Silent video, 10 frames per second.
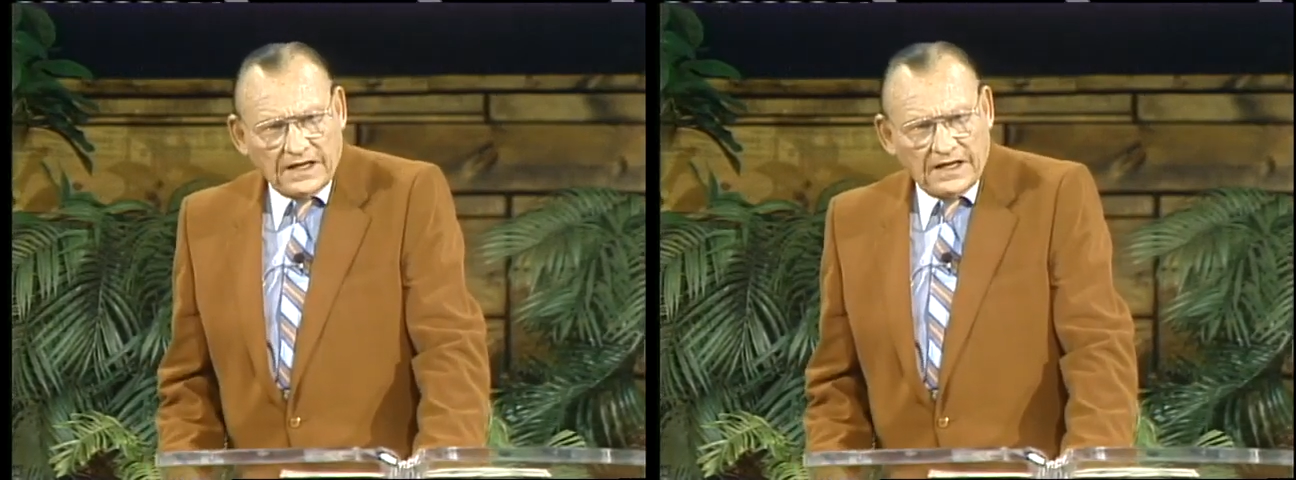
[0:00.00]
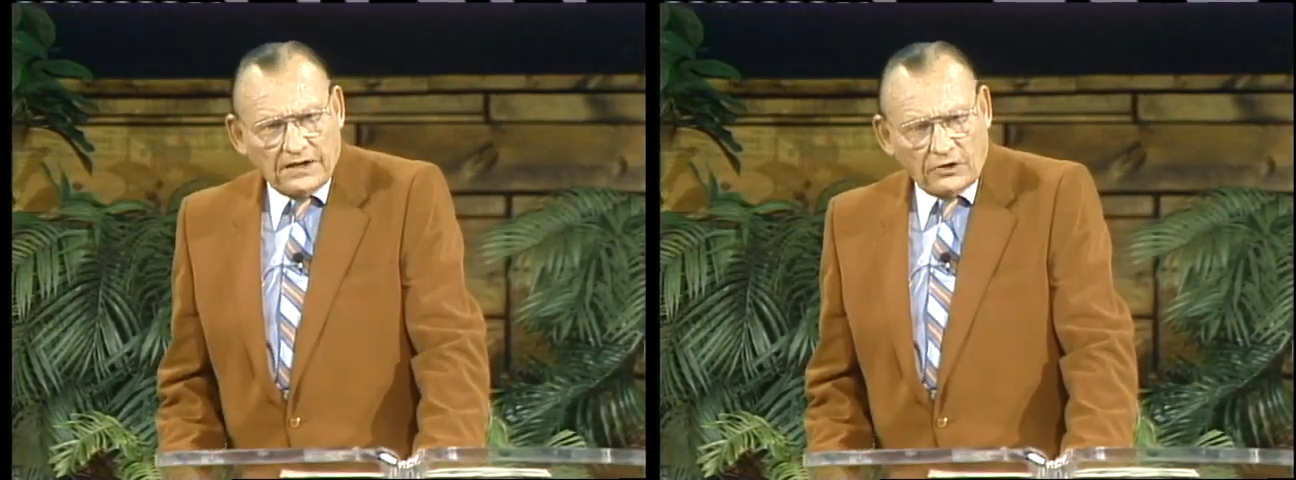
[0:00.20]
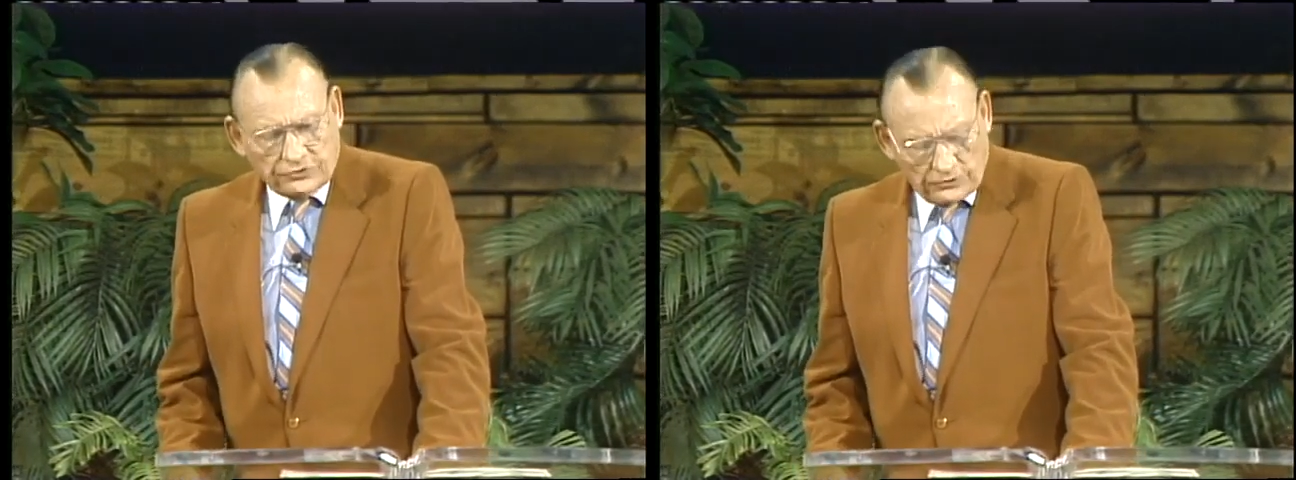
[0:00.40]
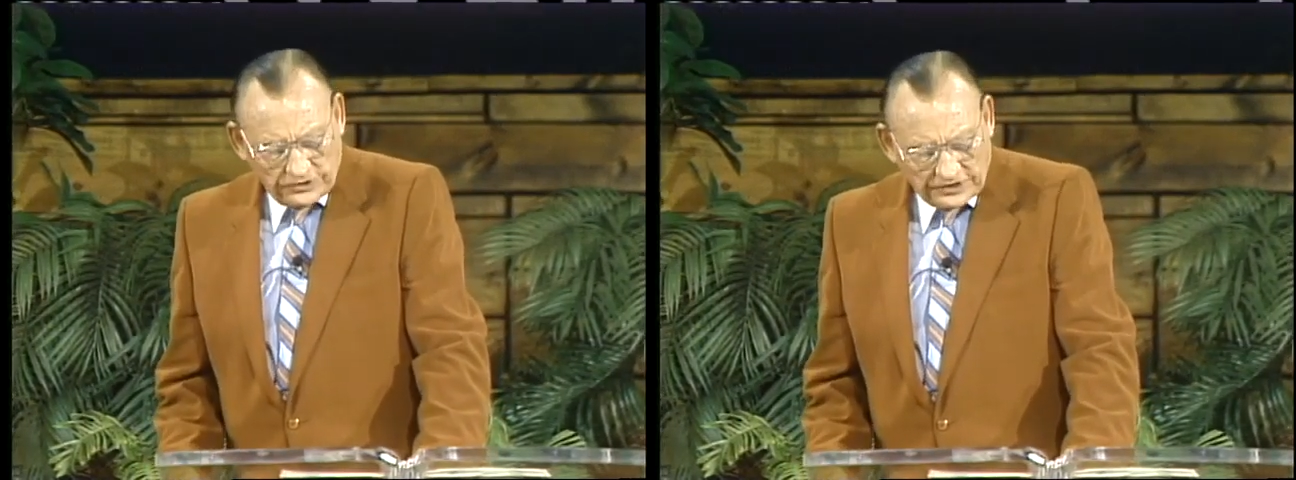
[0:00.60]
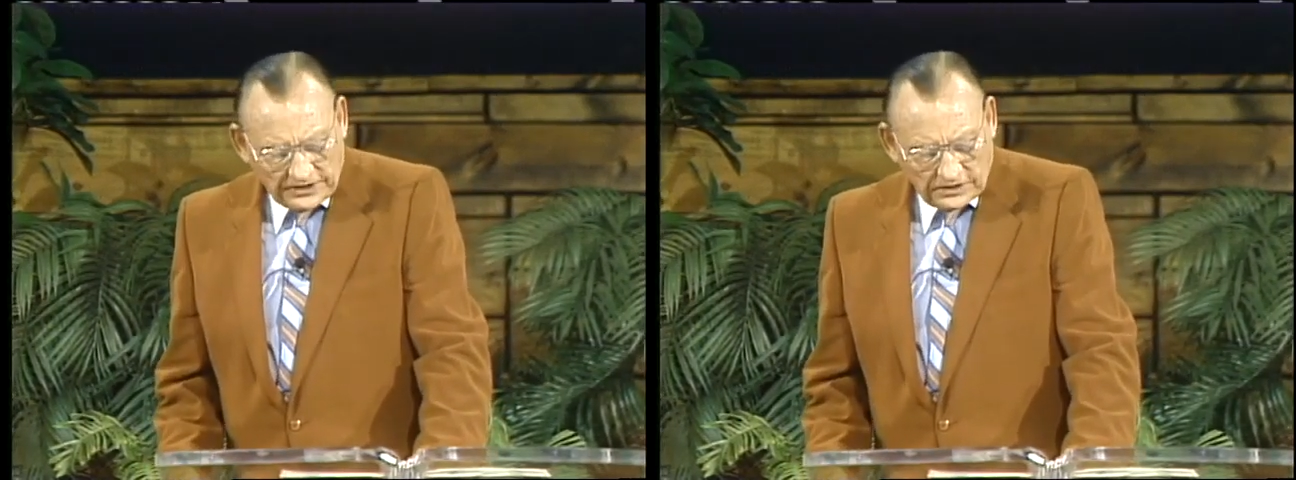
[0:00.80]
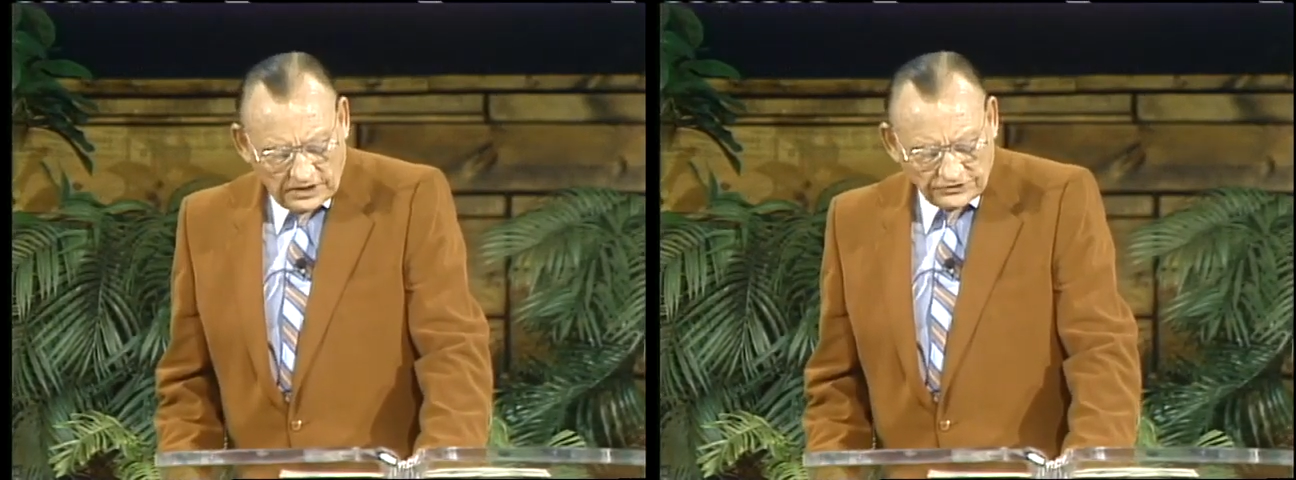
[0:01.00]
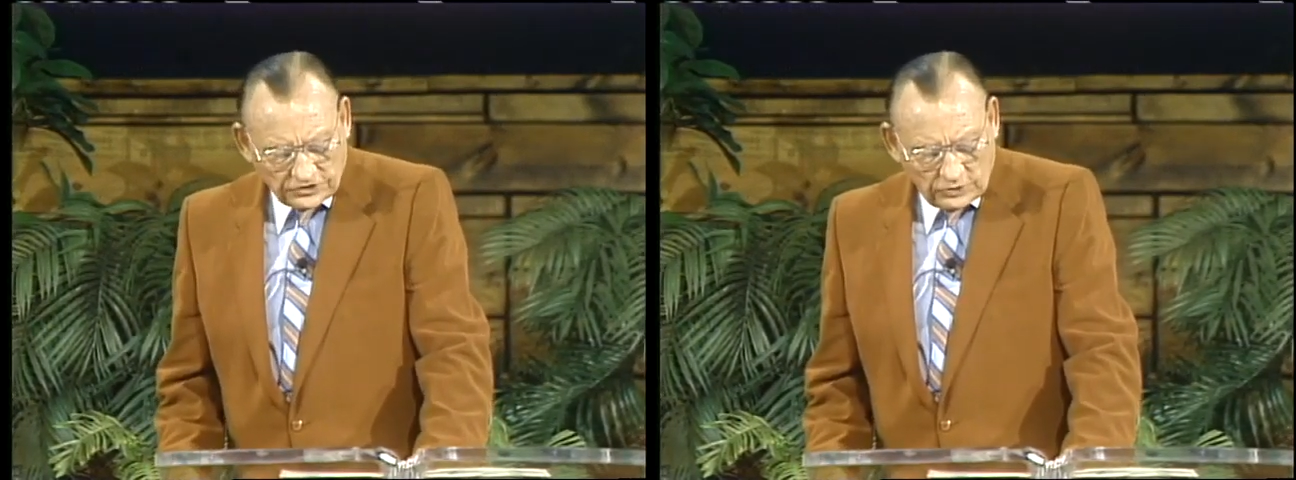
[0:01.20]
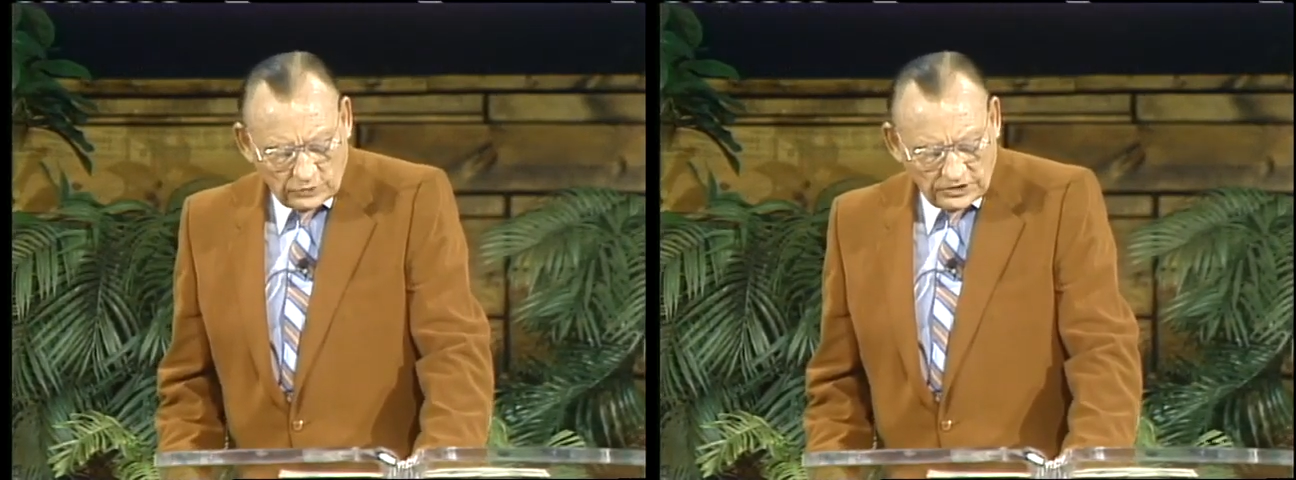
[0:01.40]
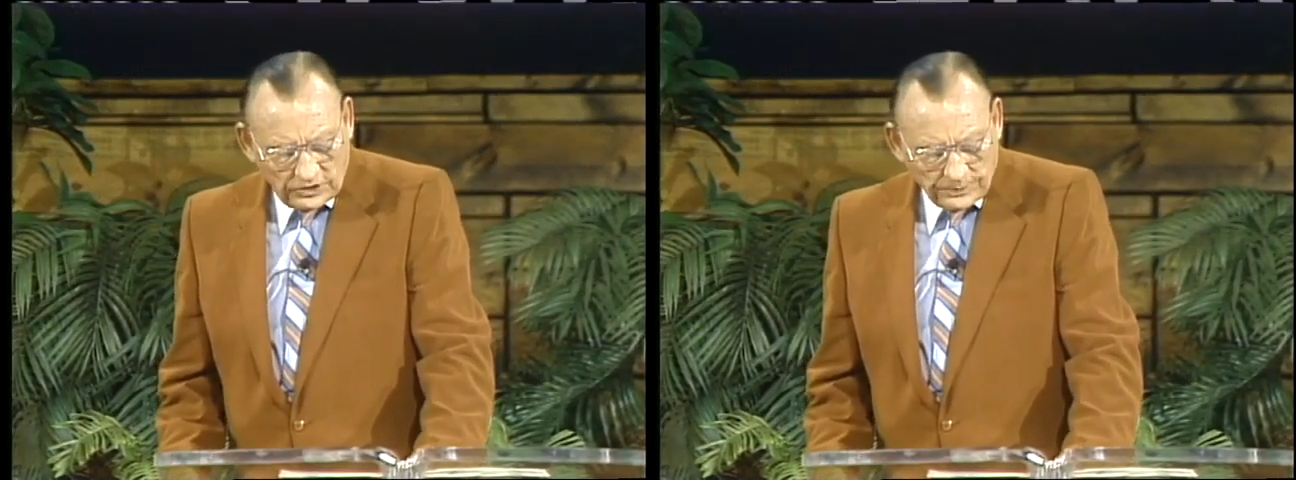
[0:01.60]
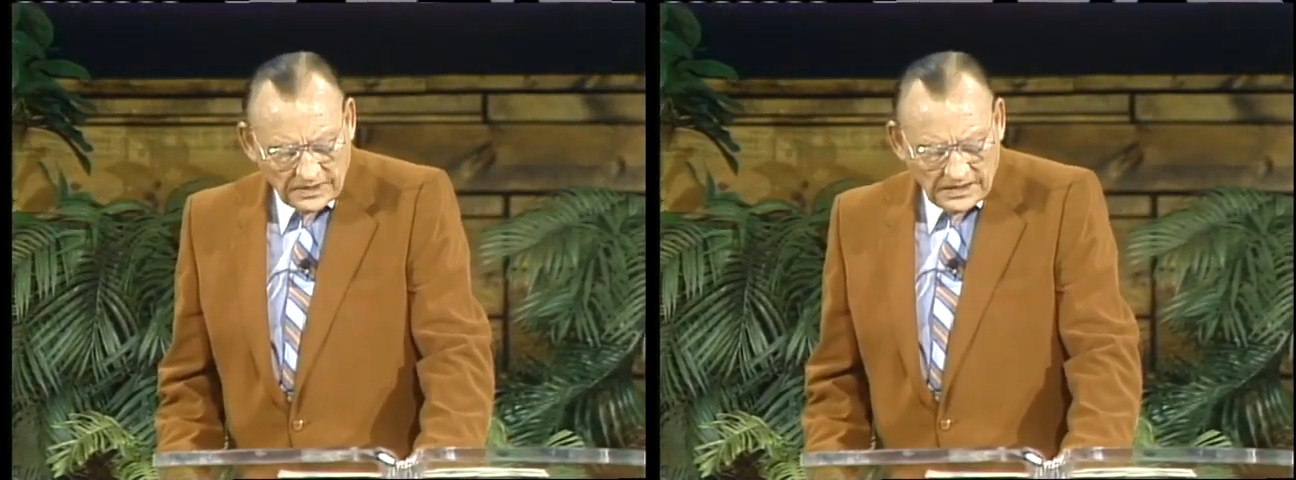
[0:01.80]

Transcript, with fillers: and also the psychological world.